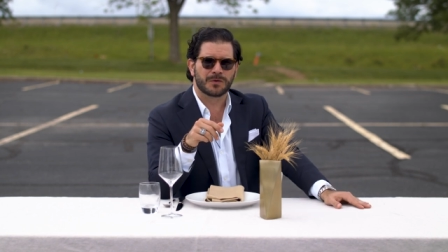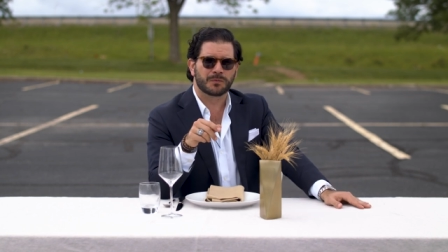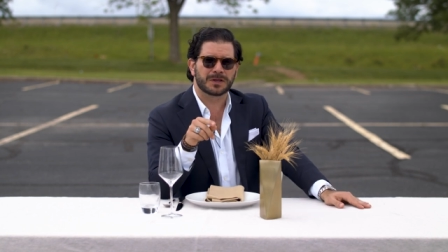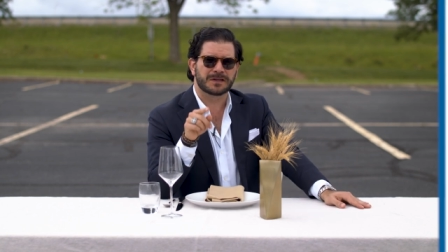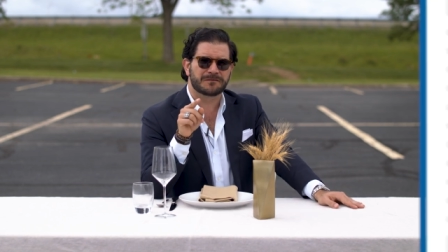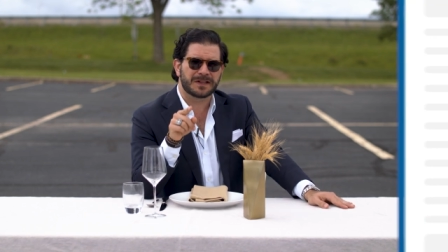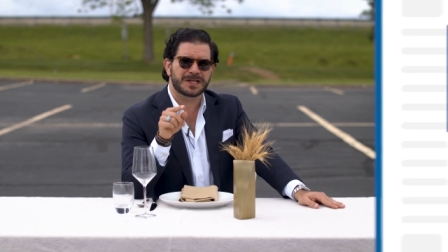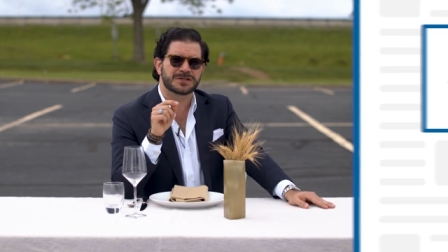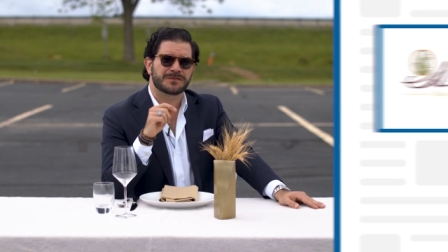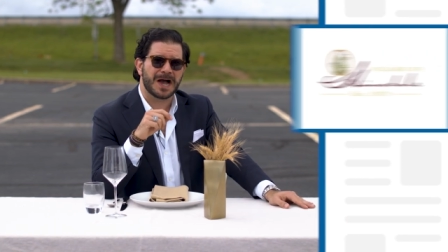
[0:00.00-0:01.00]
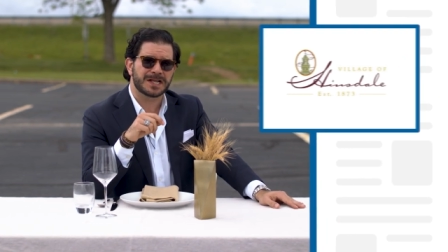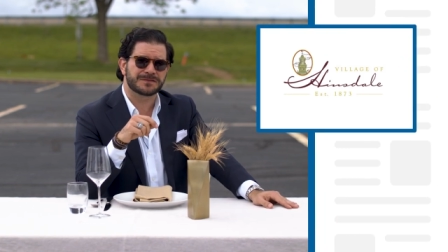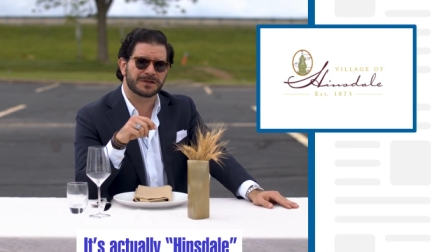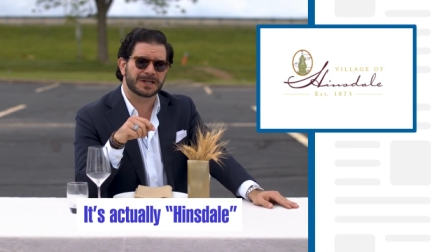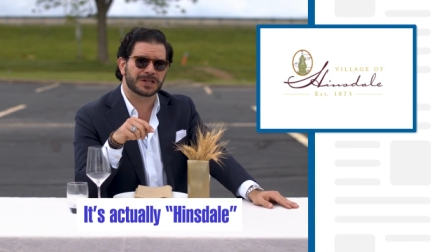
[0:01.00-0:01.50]
Well, the village of
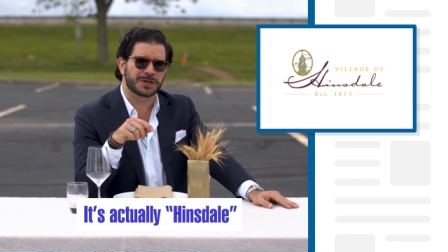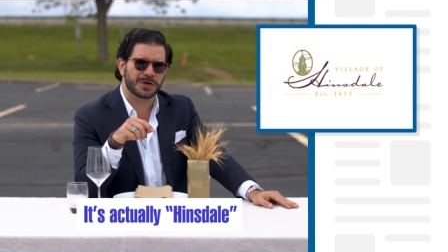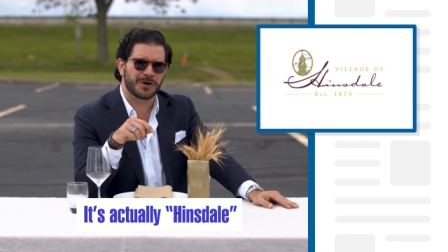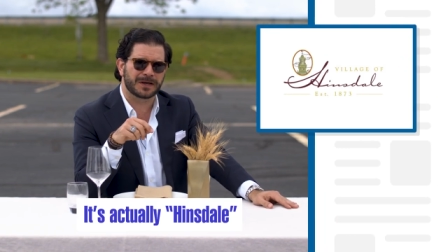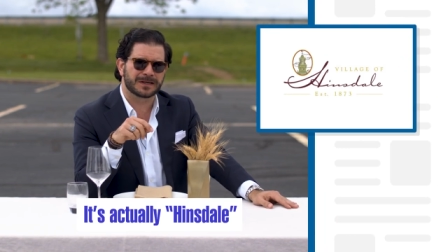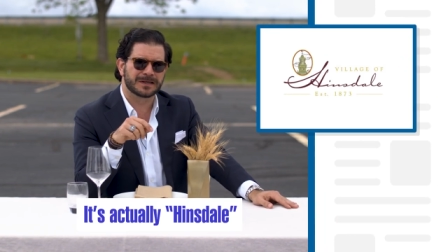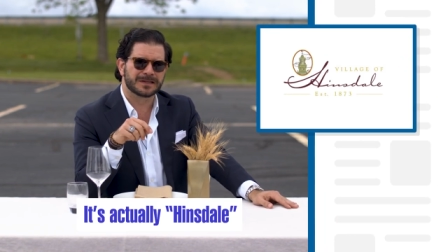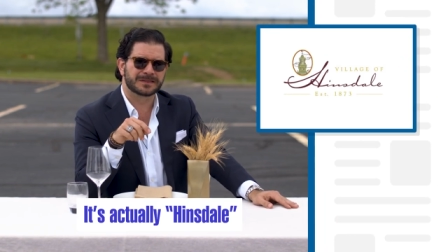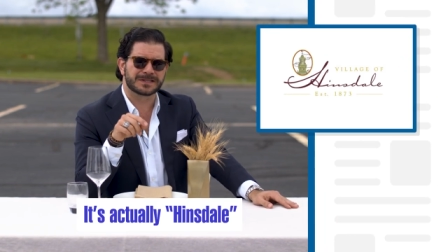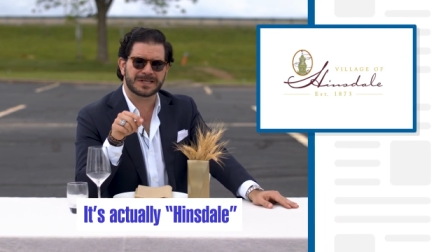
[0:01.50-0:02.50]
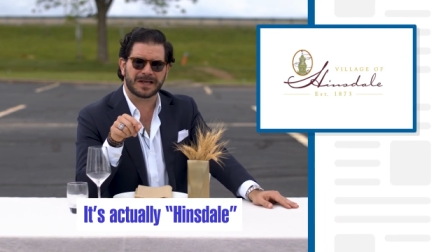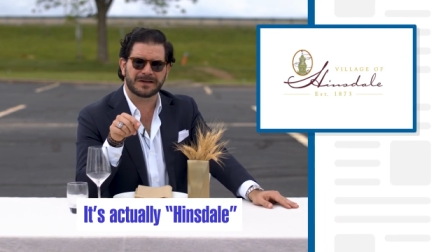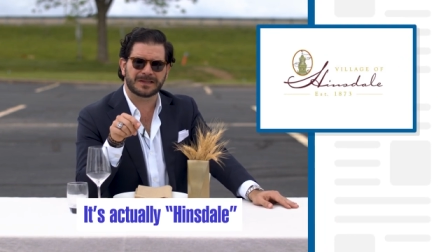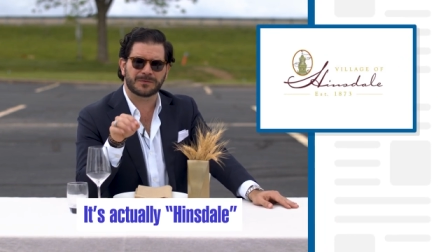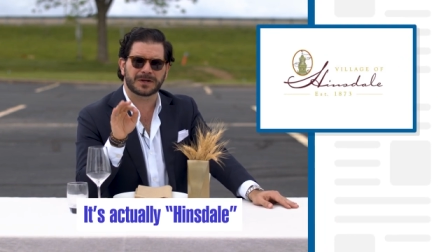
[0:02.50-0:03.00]
Hinsdale, Illinois,
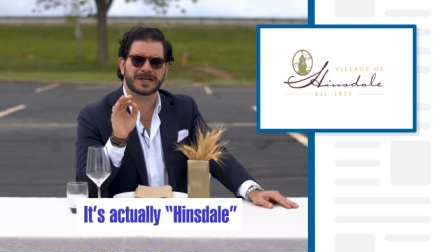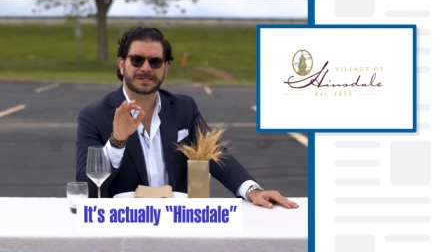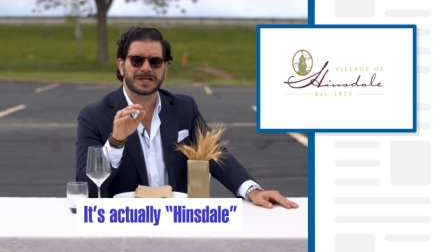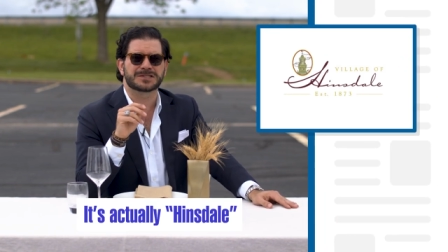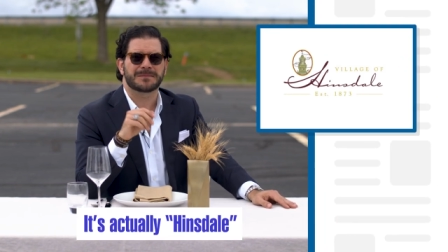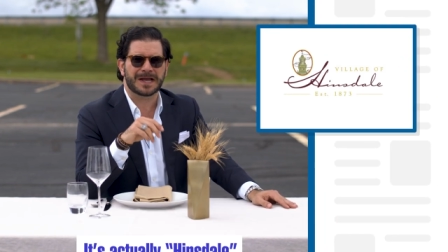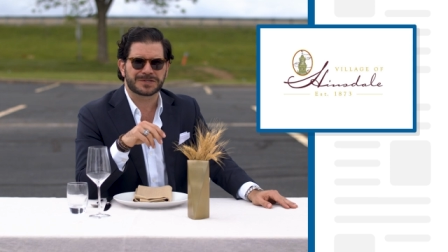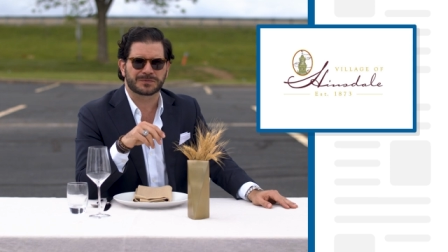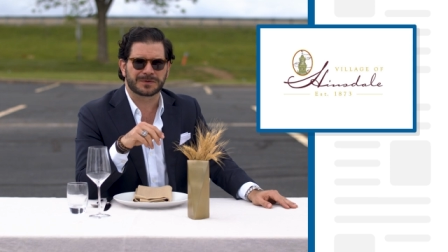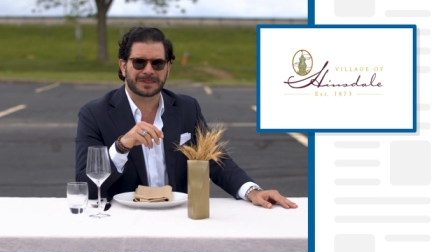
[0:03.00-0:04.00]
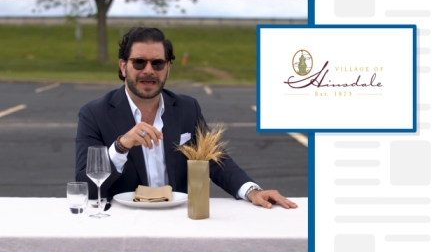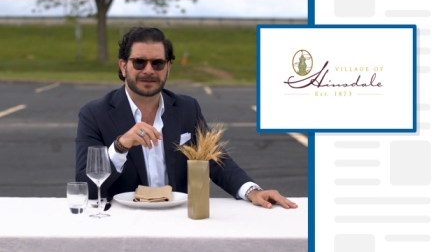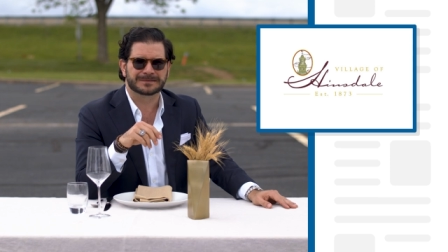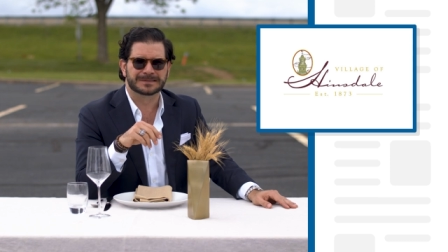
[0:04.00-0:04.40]
decided they were going to take some action with that.